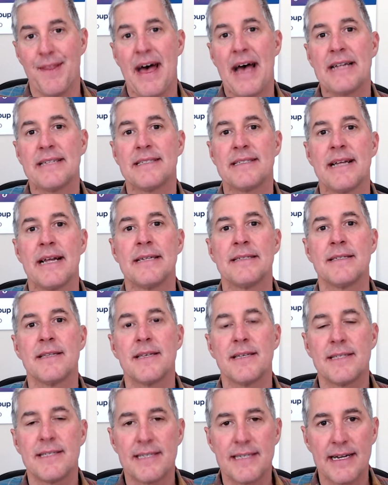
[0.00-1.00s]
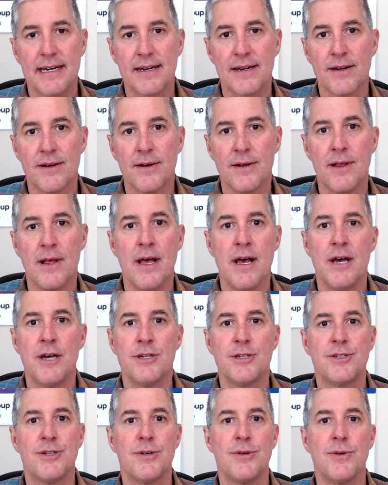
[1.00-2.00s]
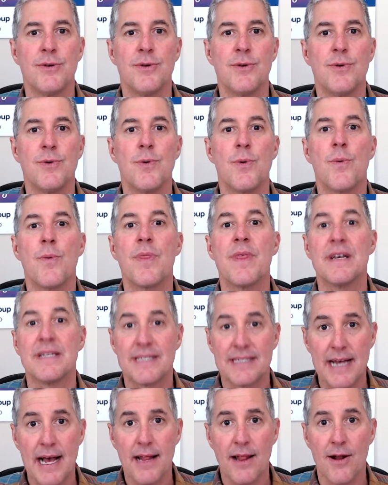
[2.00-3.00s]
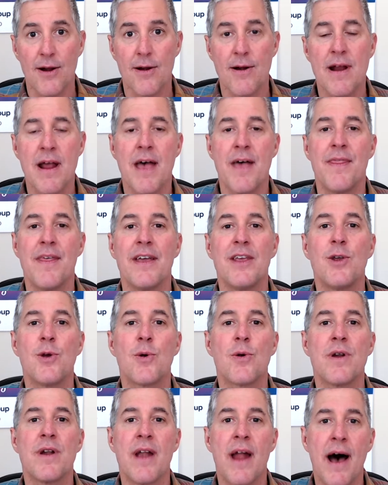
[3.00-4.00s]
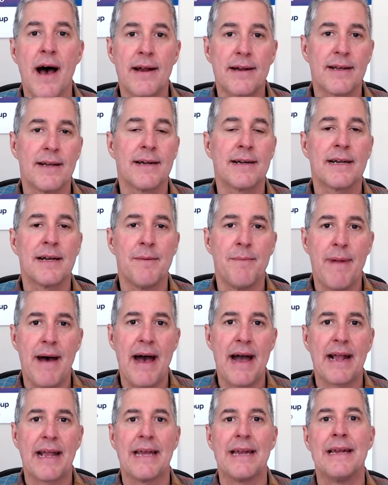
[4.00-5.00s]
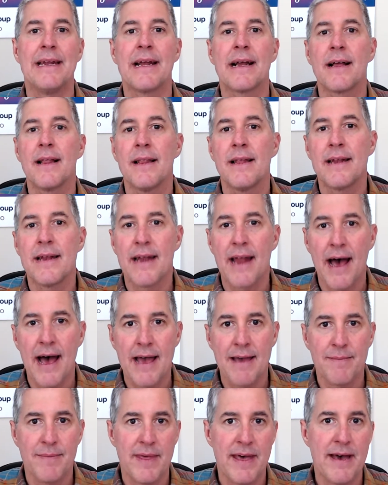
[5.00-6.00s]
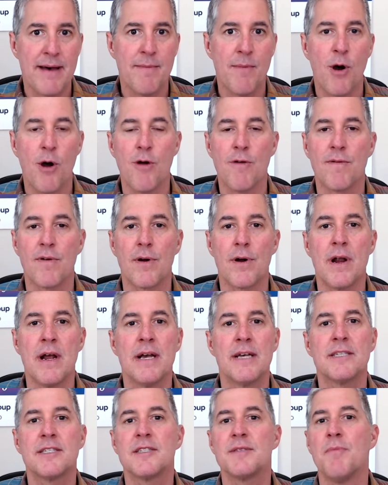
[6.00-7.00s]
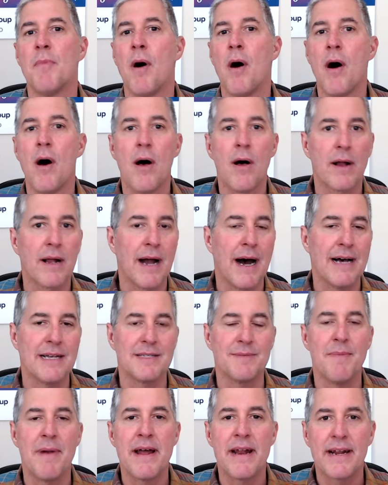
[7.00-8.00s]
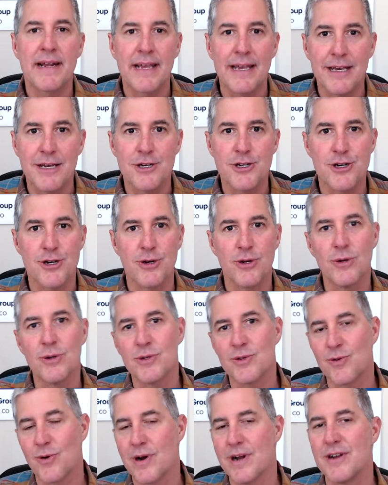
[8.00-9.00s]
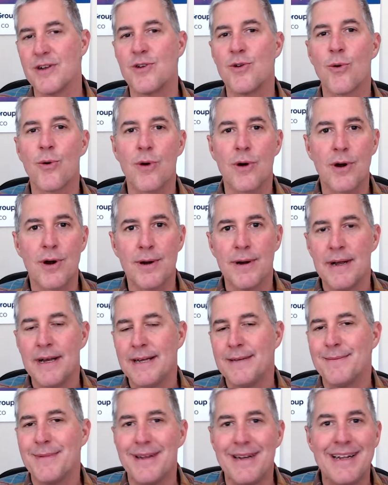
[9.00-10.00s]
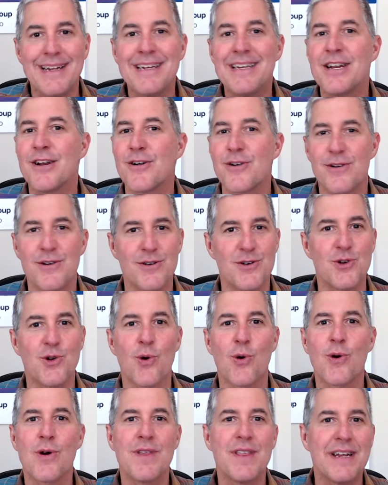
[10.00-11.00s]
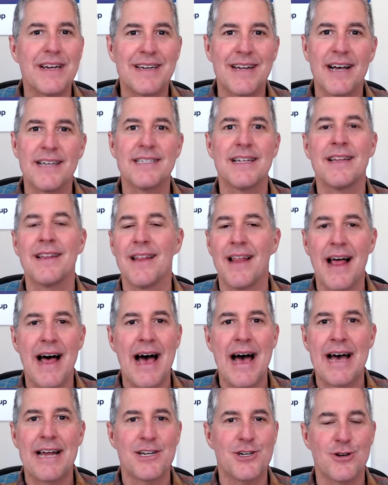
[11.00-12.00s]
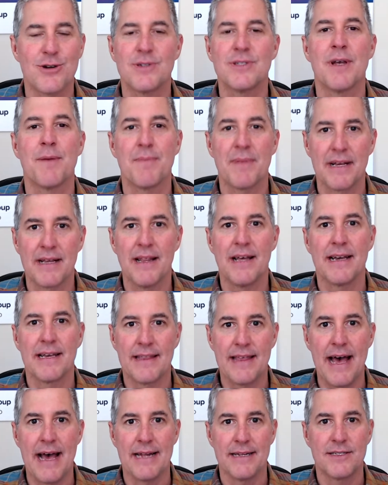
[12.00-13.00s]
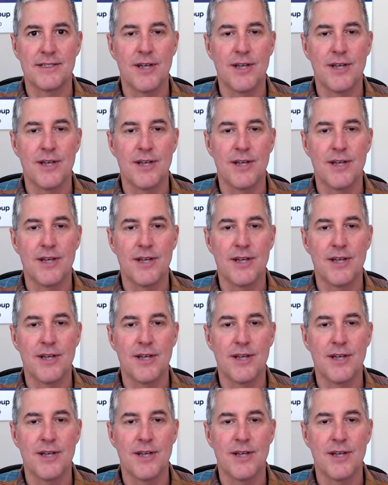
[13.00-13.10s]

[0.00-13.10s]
That sends the signal to the seller that you're not going to come back and nickel and dime them over small cosmetic issues or an interior door that doesn't latch or something like that.